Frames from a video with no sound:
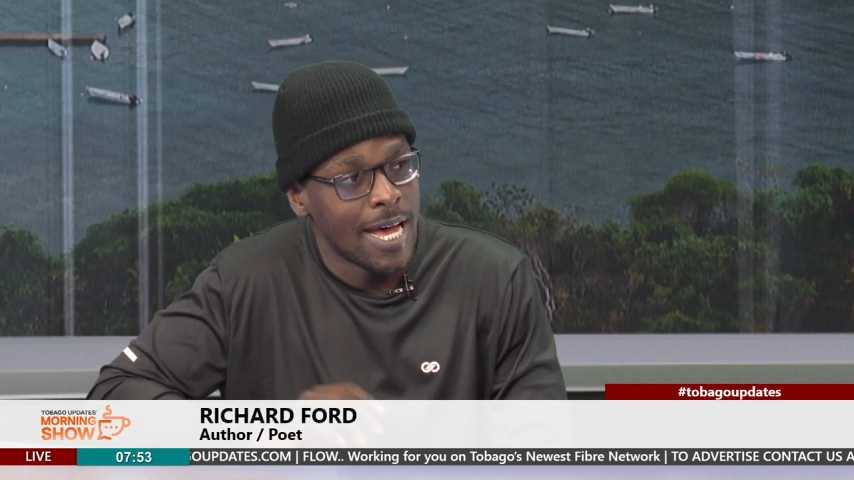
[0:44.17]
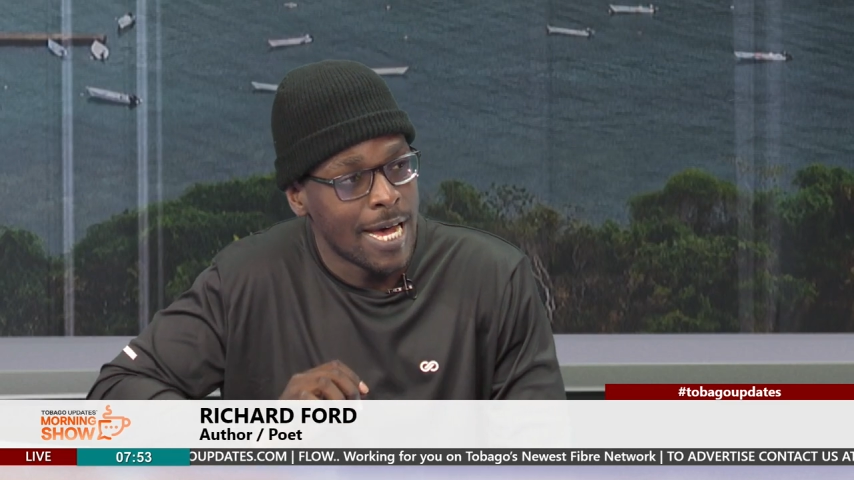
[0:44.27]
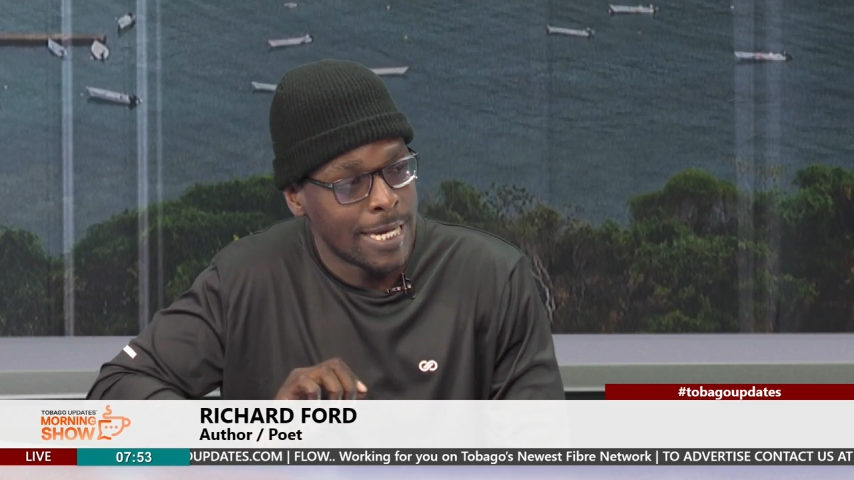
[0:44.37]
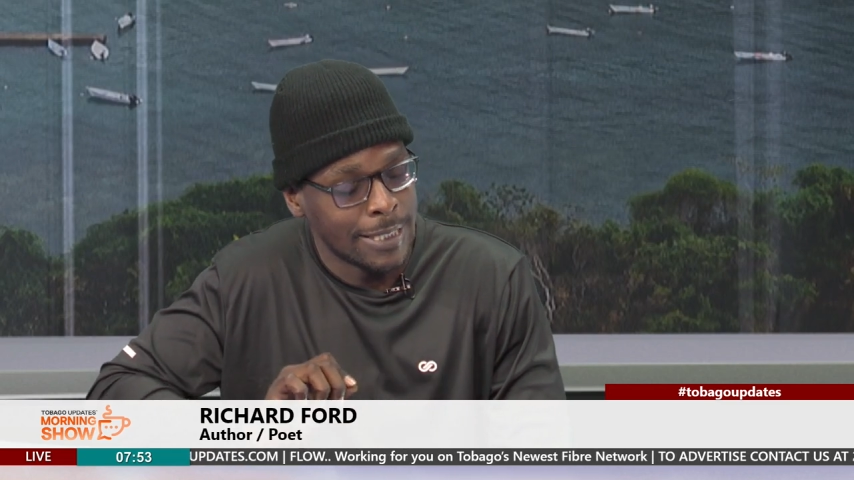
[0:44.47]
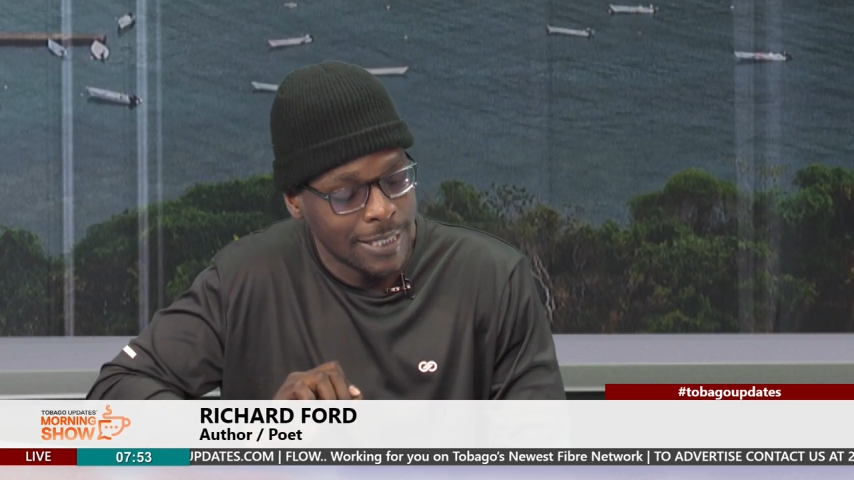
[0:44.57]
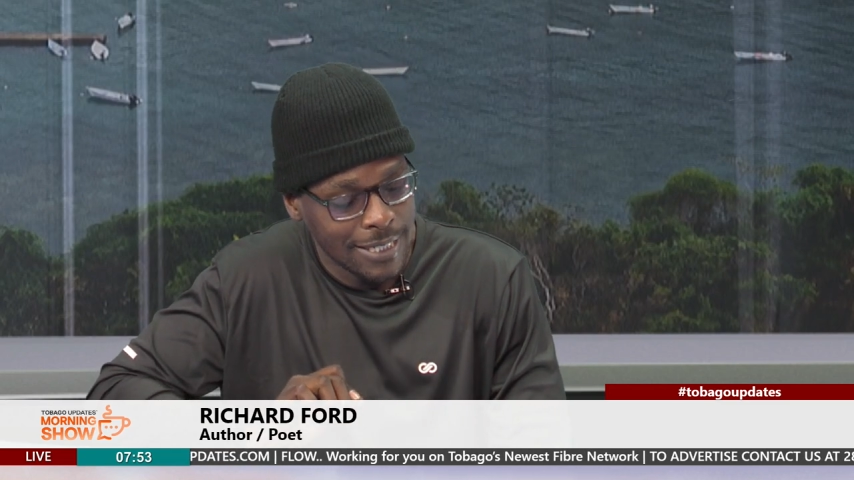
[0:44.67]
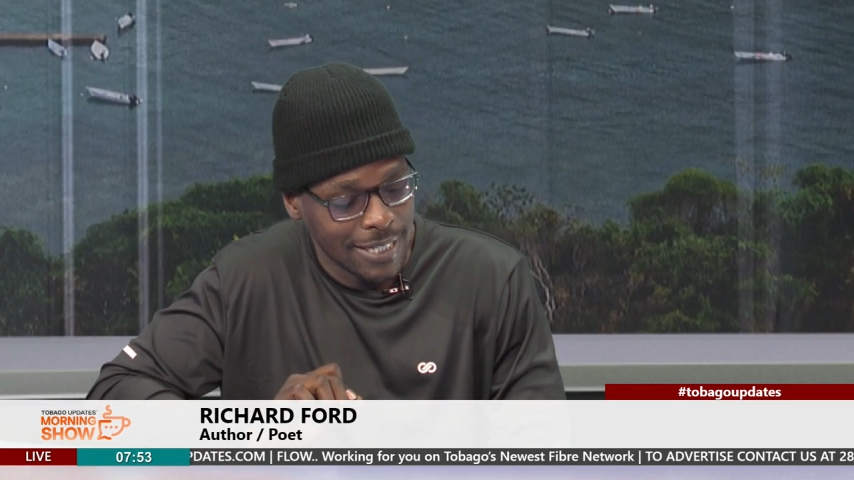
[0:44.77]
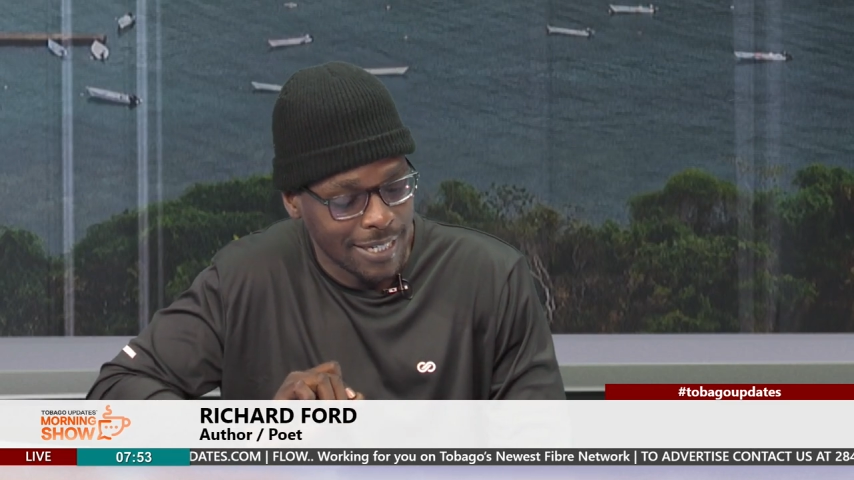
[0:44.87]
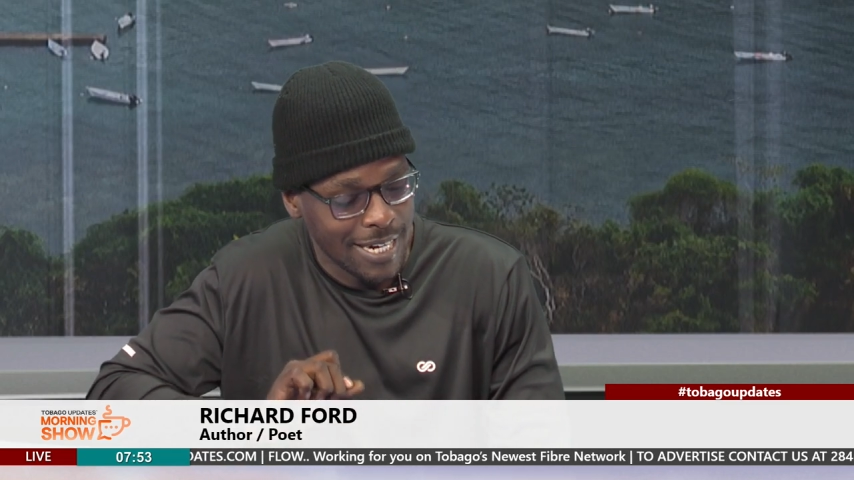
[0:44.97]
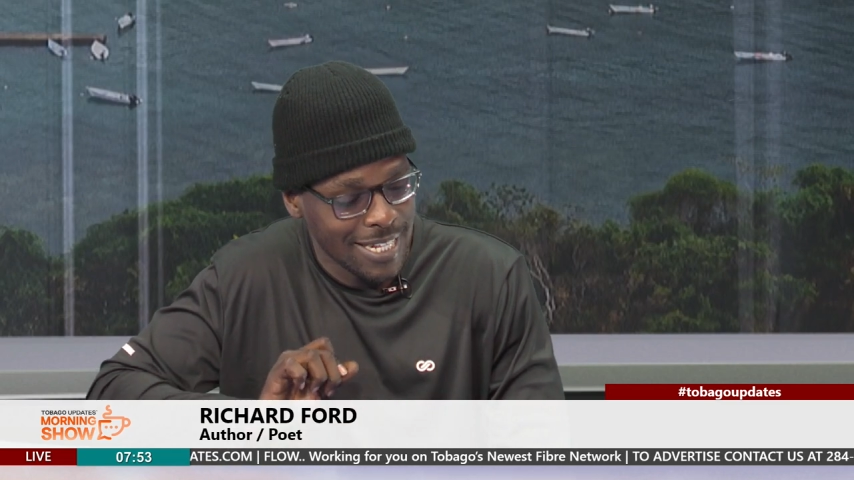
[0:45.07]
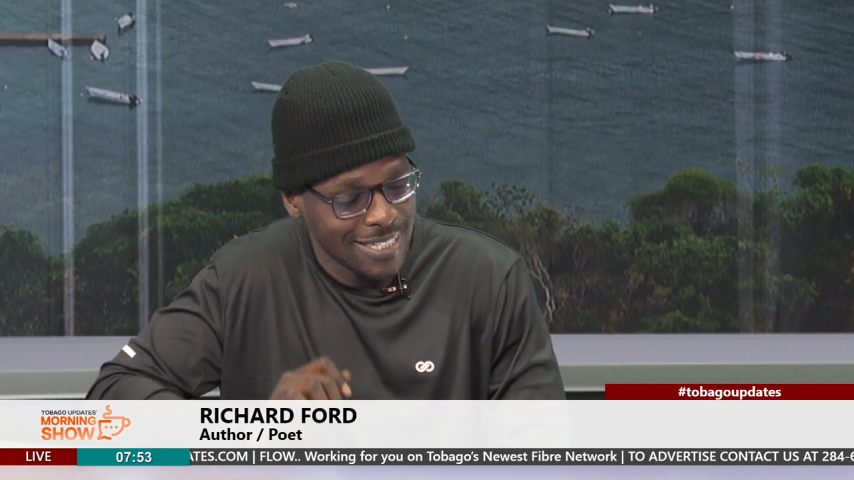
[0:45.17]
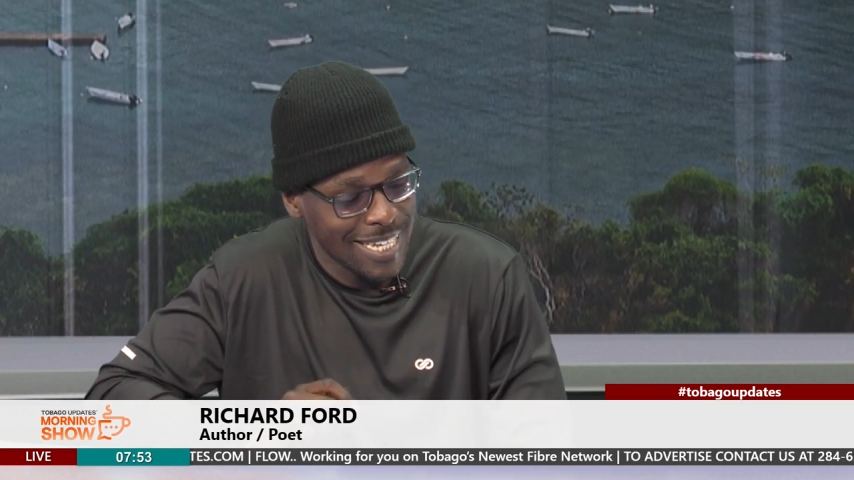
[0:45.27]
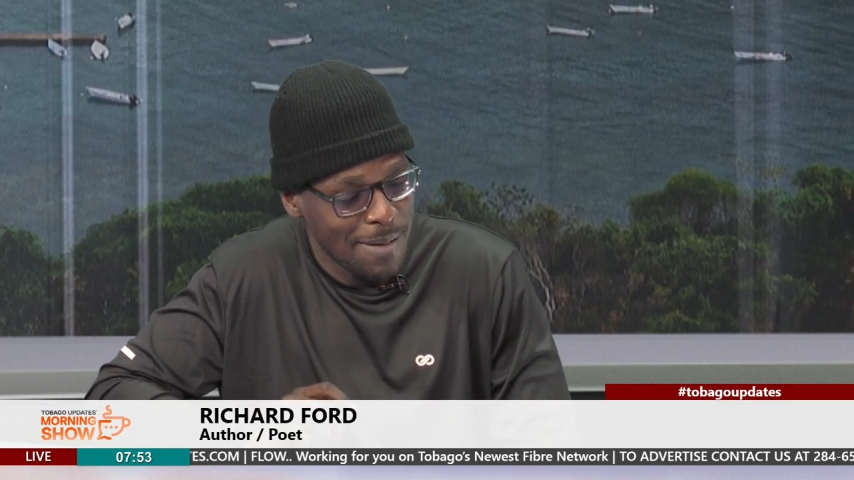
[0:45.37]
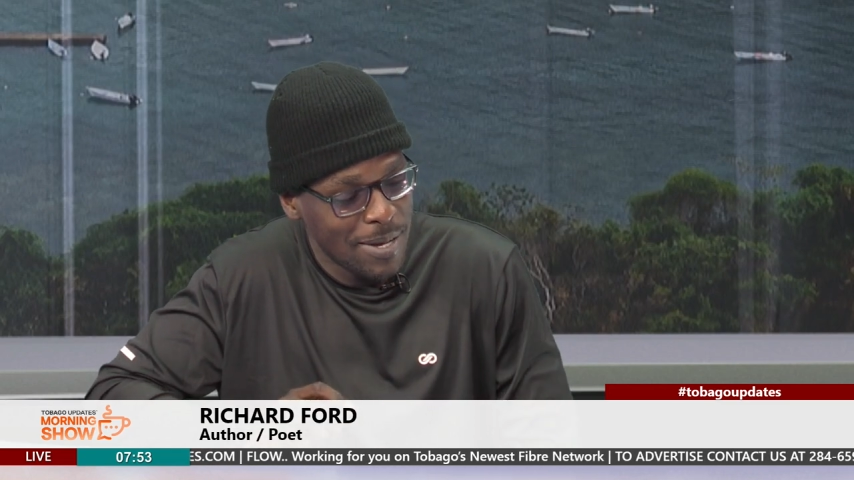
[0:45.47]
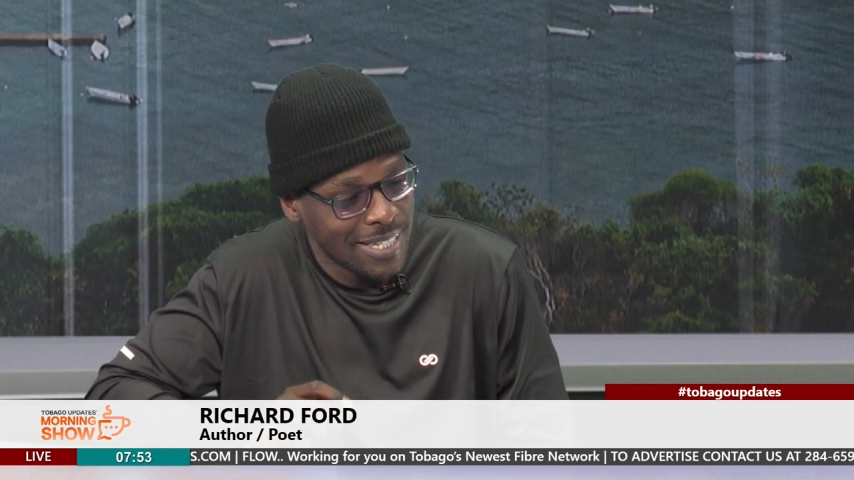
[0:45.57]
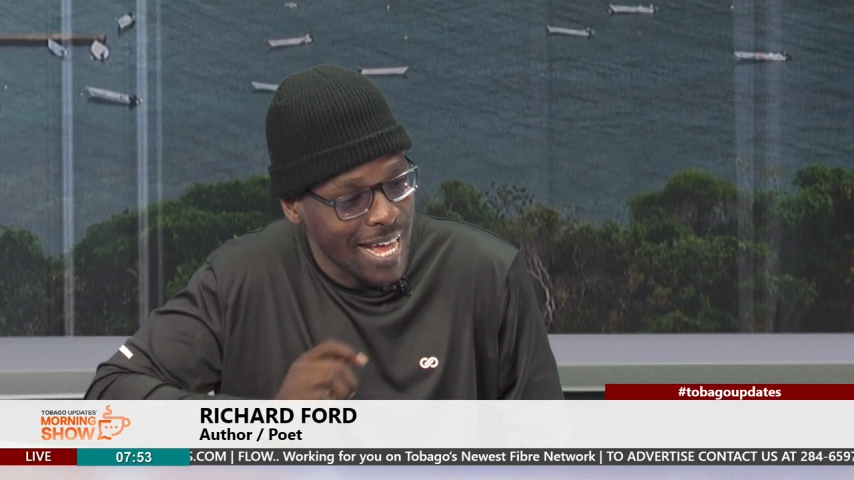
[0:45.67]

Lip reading: And that assignment,